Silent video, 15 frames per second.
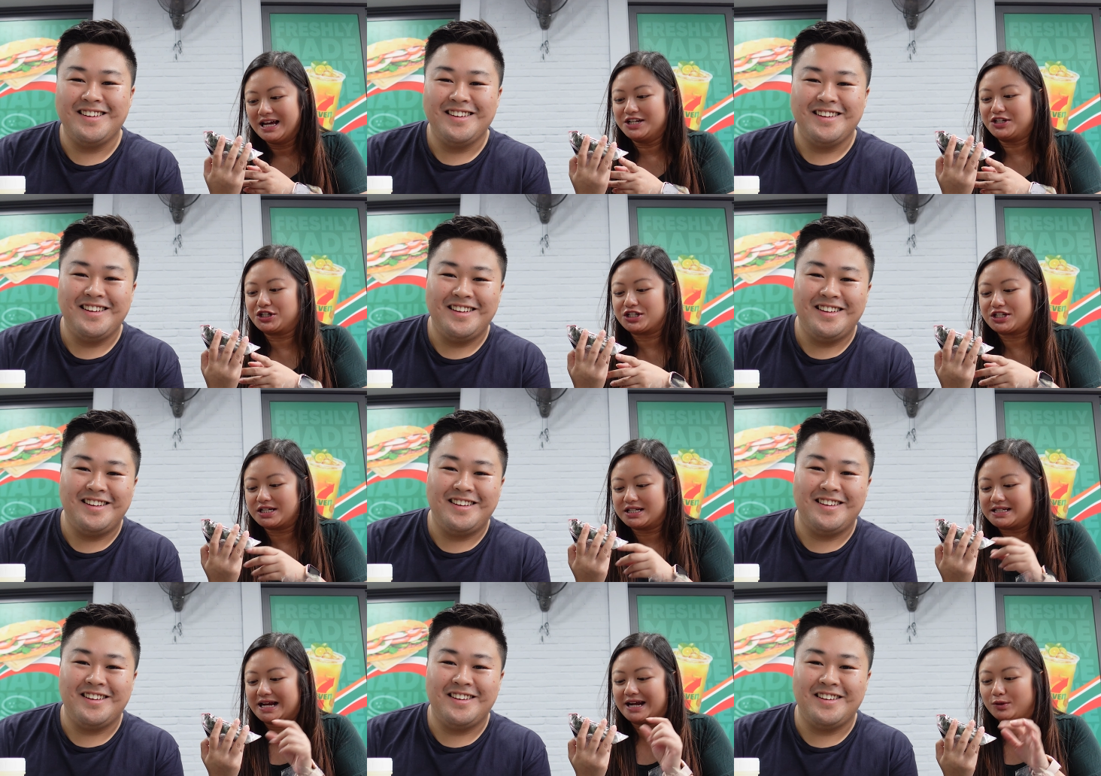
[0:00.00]
Speaker 1: It's just
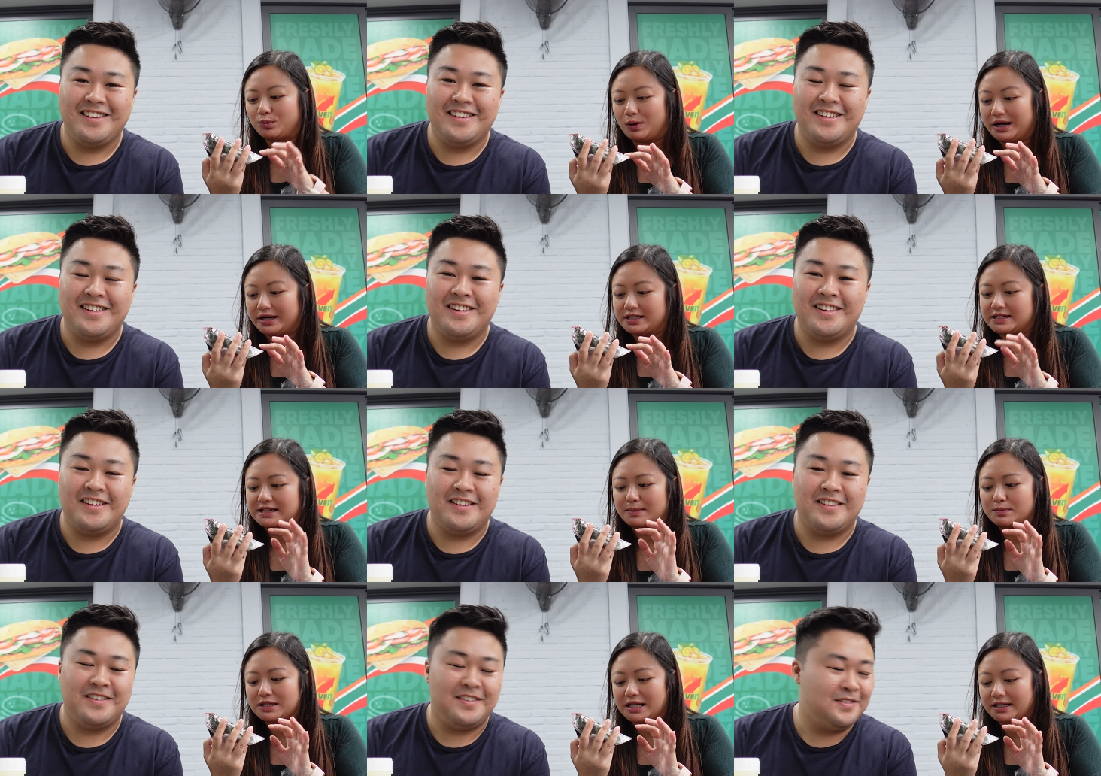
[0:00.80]
a standard one. It
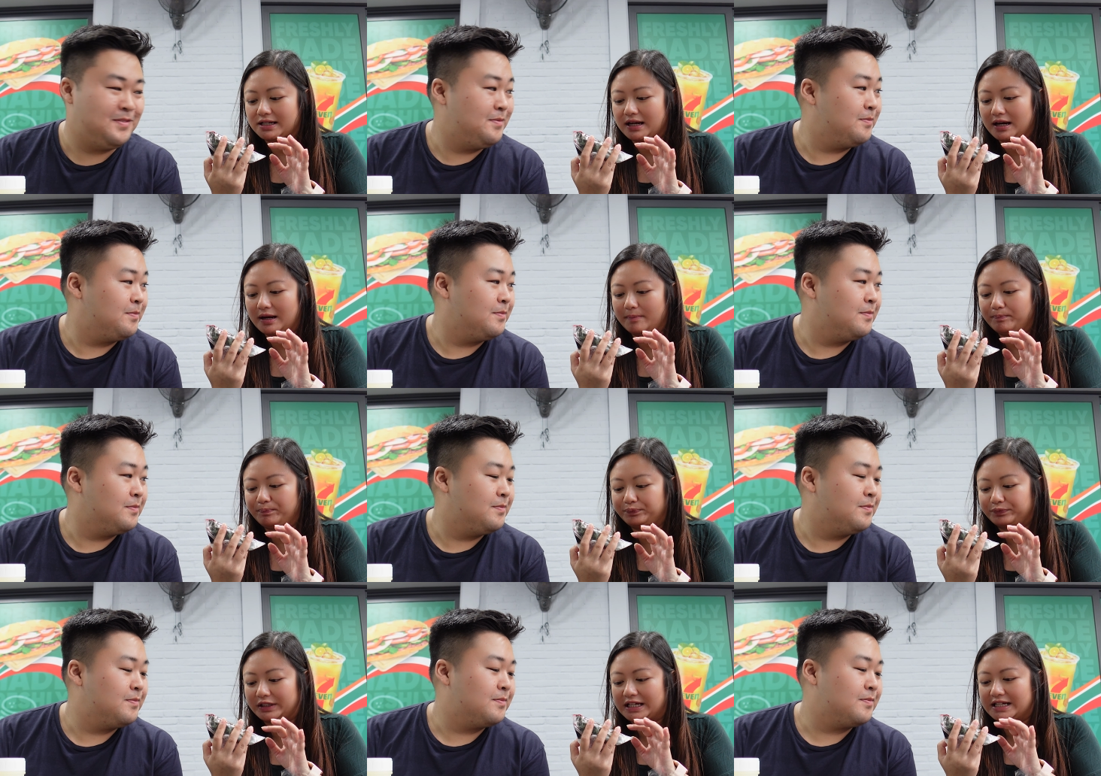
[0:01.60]
seems like um,
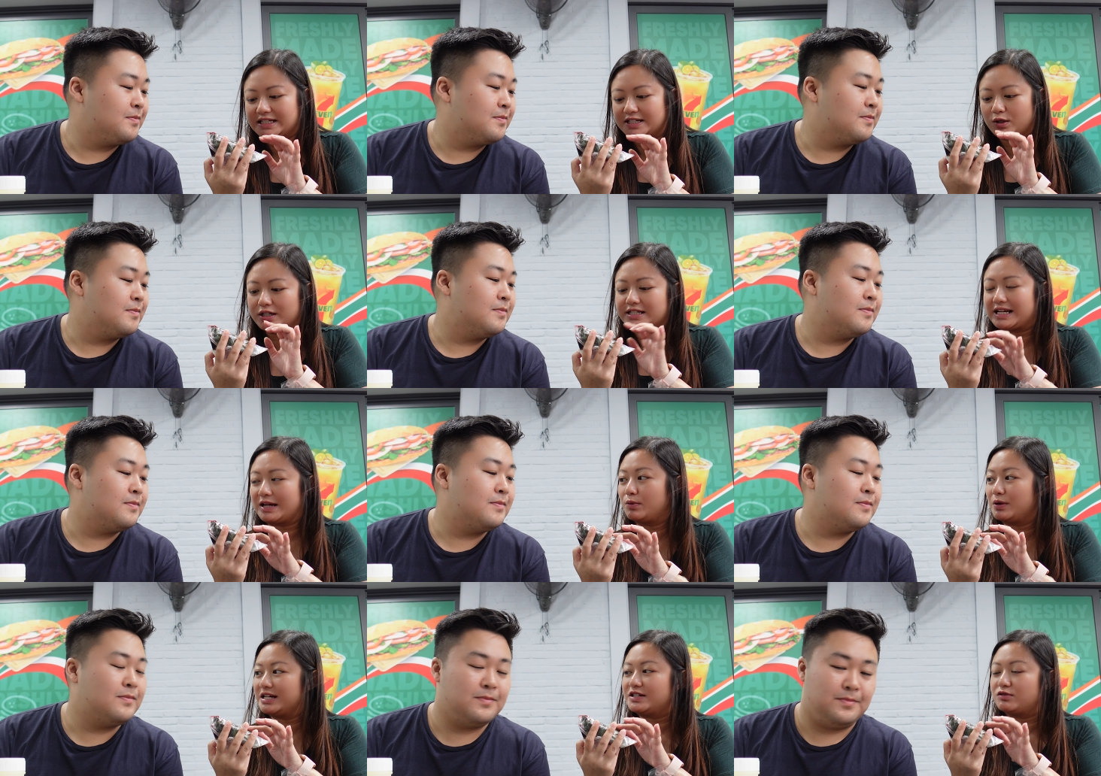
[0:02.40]
it's got
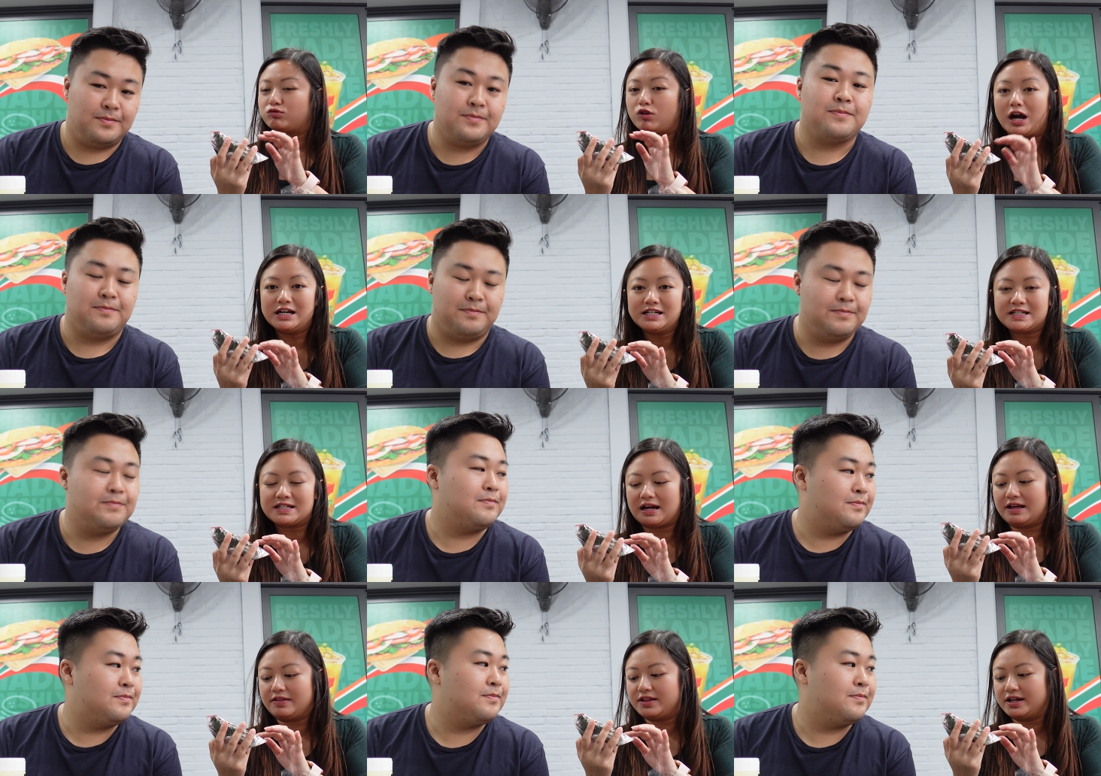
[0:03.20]
seaweed rice,
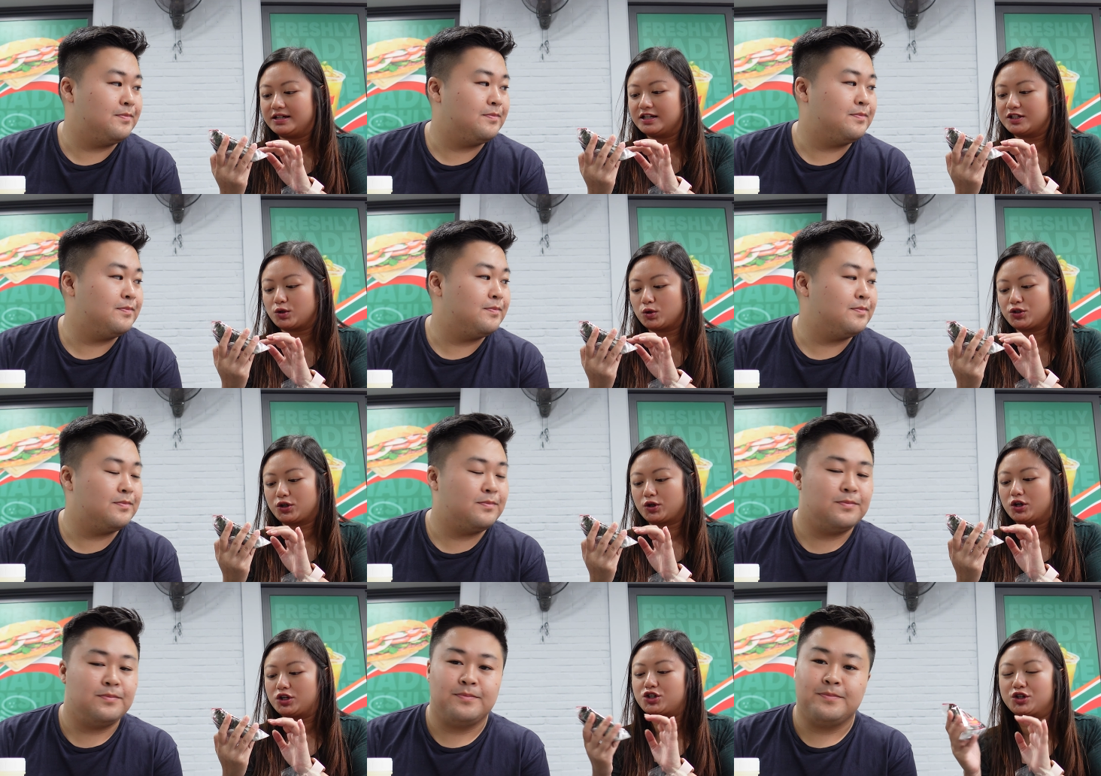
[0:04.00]
and then it's also
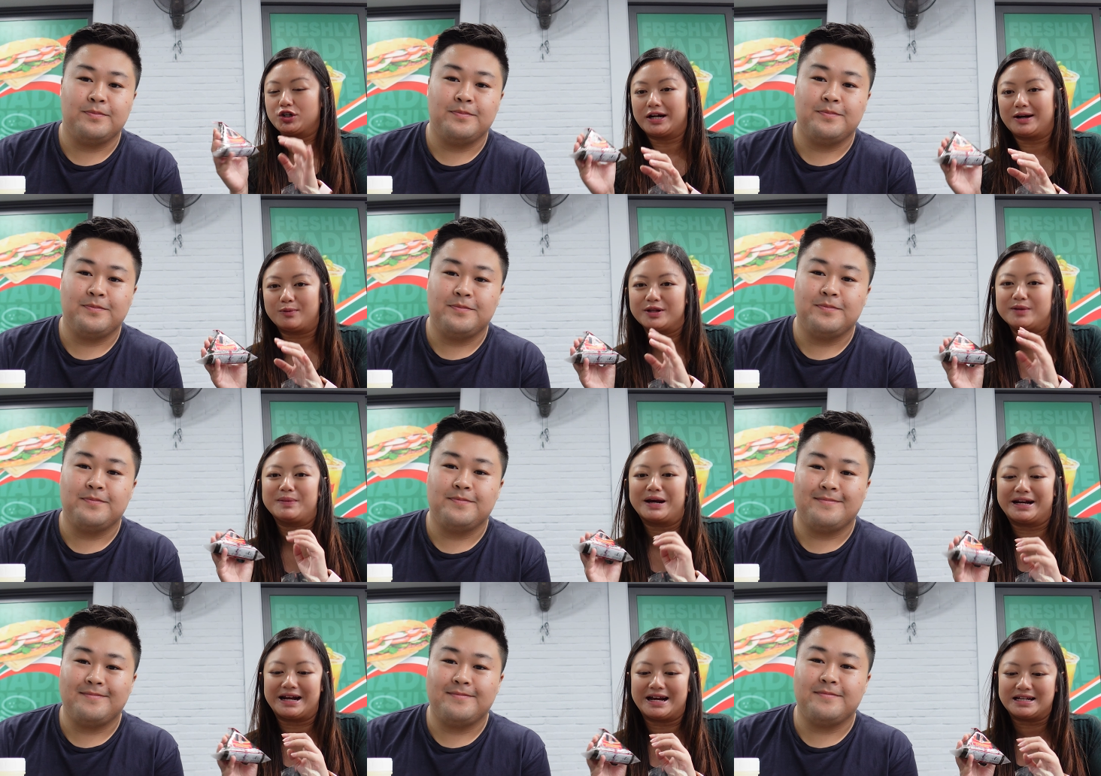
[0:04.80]
got tuna with
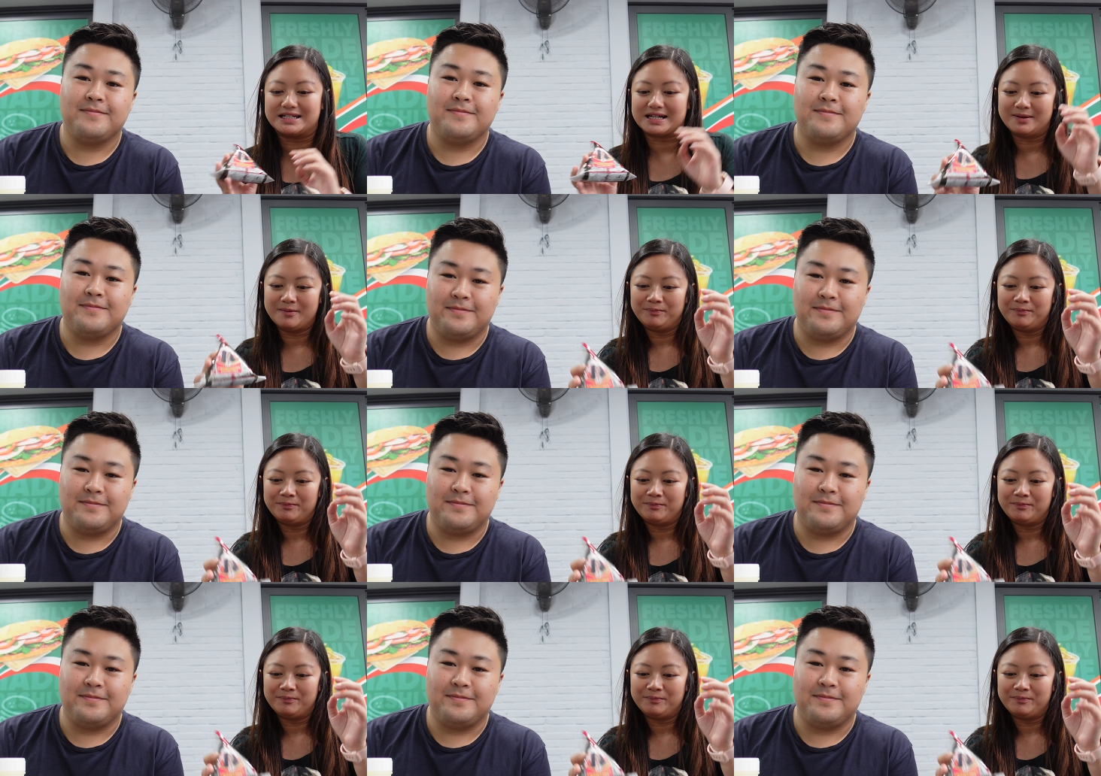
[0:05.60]
mayonnaise.